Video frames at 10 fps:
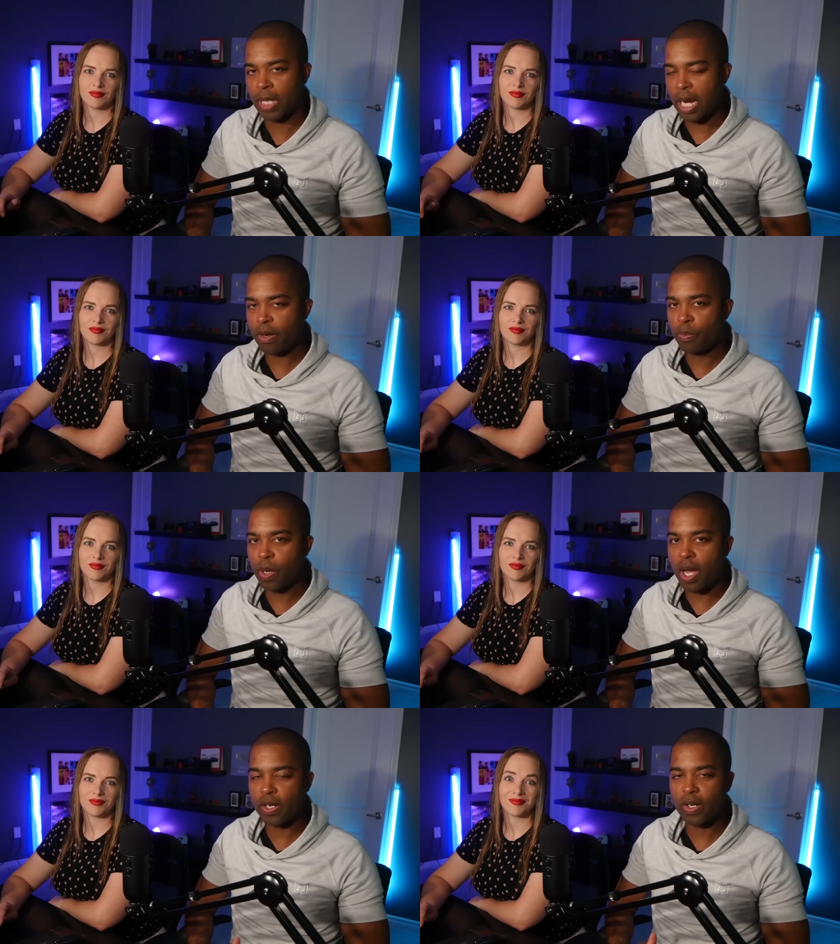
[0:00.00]
Speaker 1: Harry
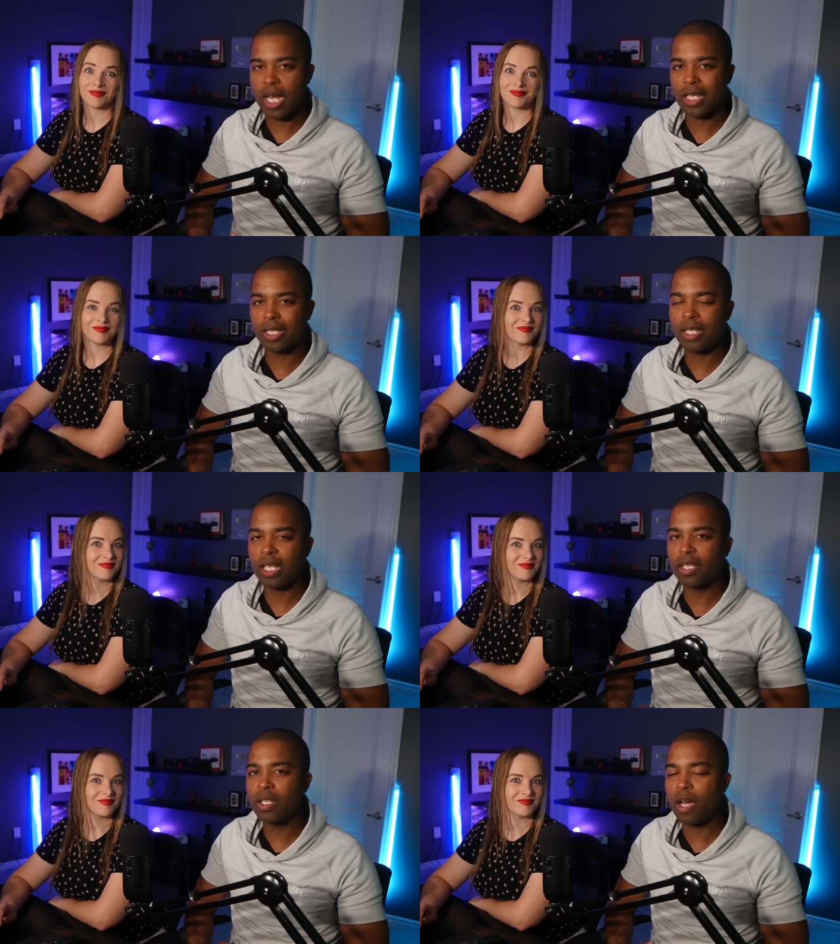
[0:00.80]
Potter and the
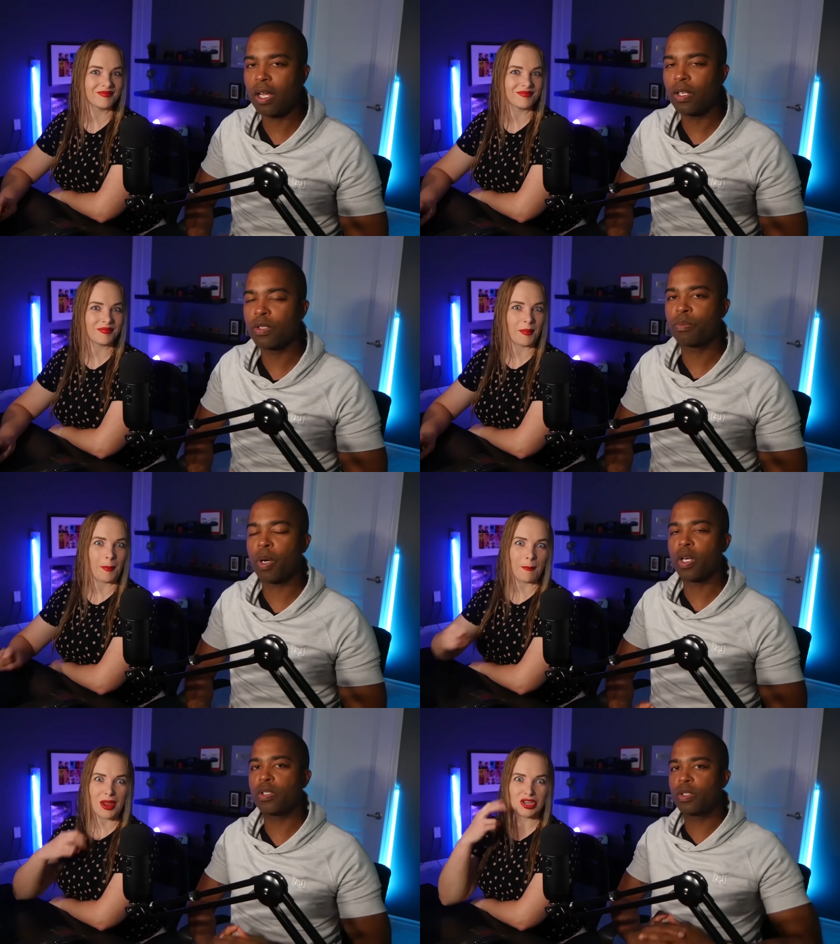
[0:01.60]
Deathly Hallows
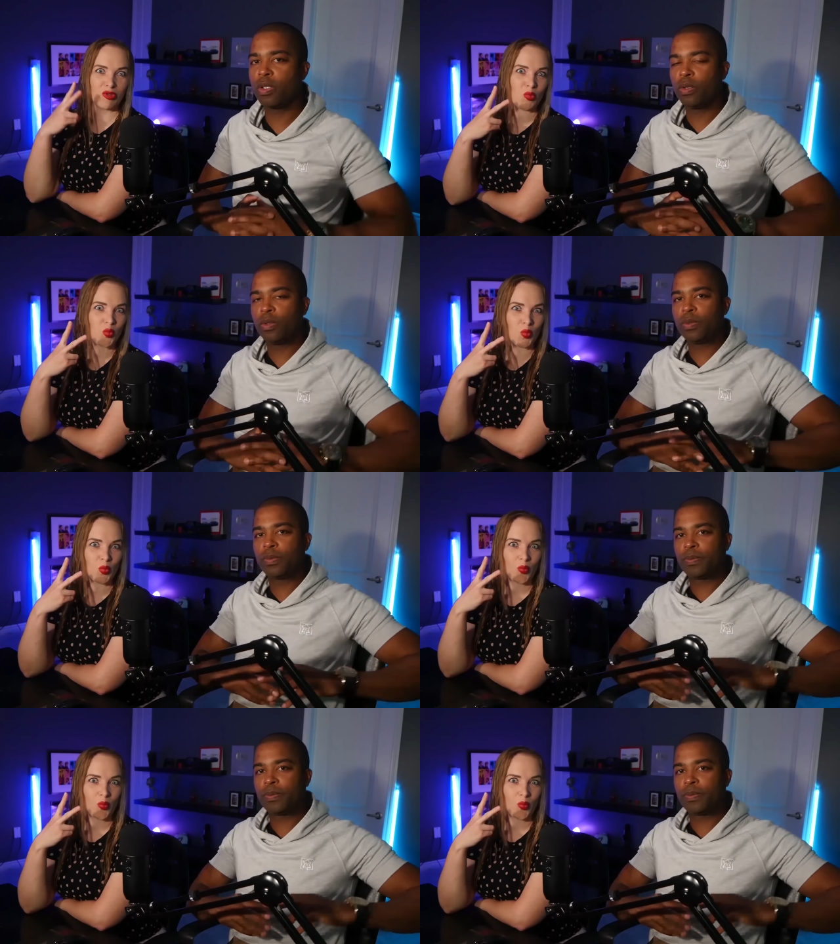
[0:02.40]
Part 2.